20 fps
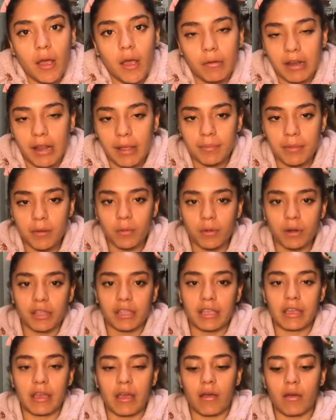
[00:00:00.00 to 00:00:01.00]
When I be
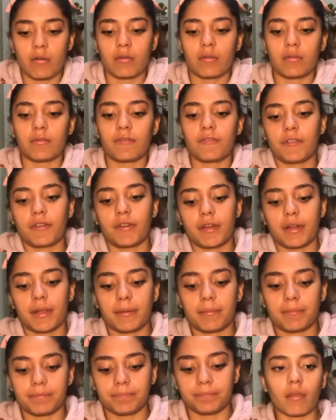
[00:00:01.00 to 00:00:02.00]
working out for
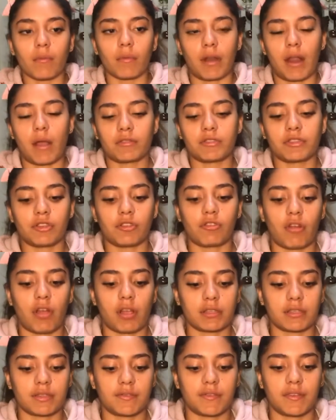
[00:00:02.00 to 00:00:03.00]
it, when I was in
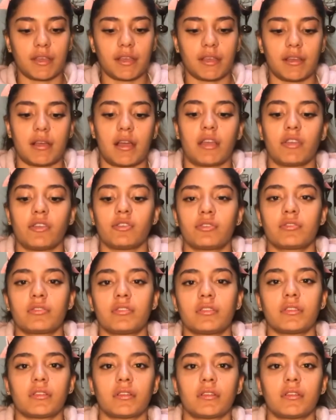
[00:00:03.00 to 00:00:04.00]
CrossFit, I
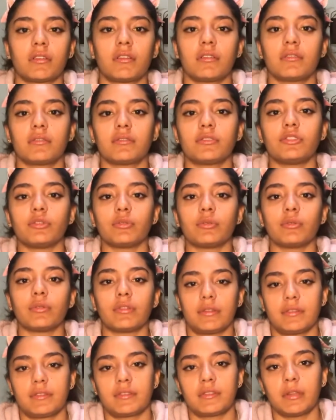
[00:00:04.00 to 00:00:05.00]
used to
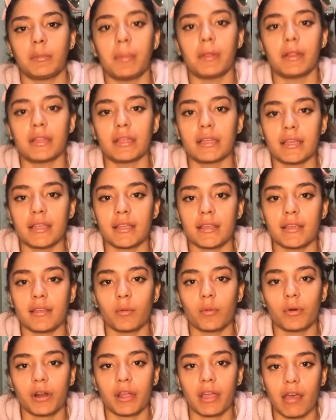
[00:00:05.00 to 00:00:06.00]
do
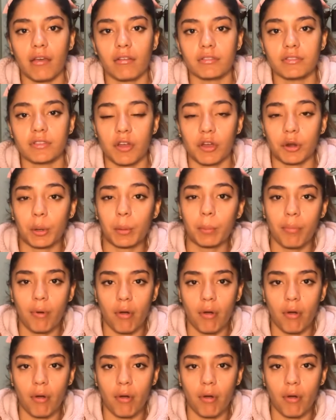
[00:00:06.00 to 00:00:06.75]
stability workouts on a